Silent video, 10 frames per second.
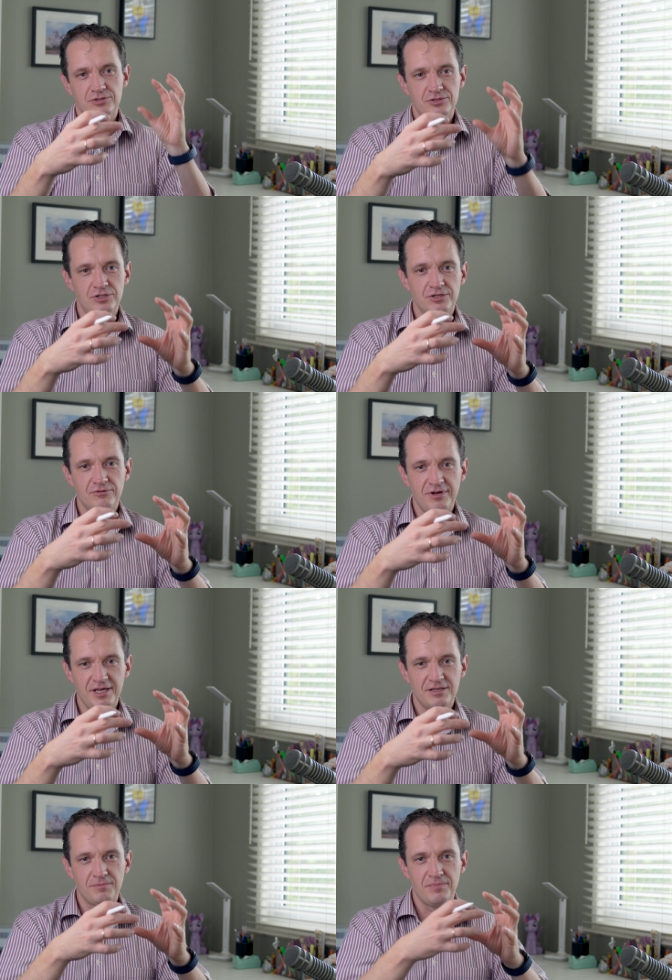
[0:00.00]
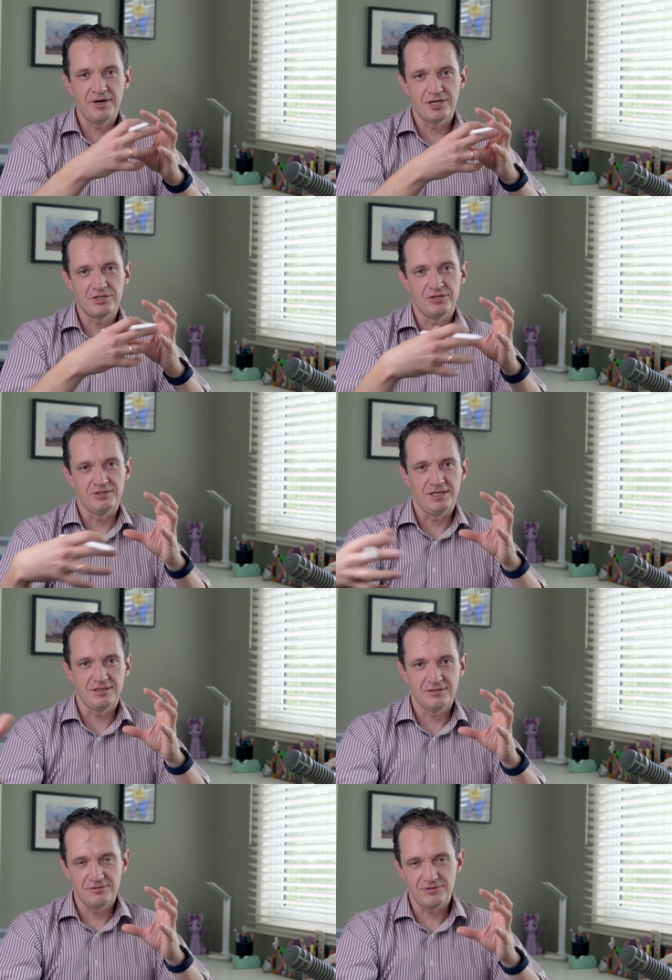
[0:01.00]
generate pressure
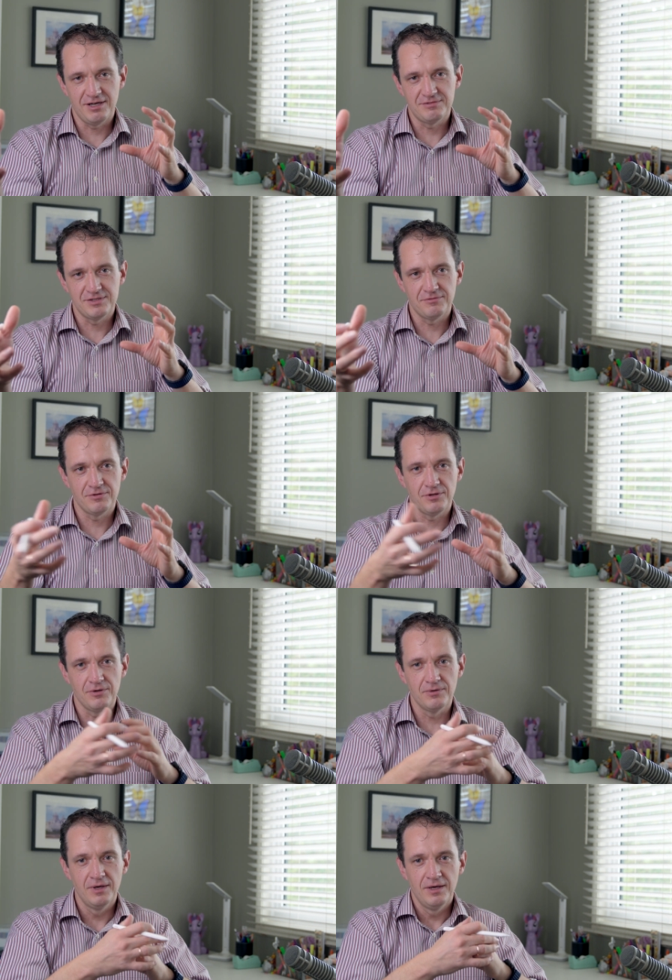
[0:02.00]
that drives the flow.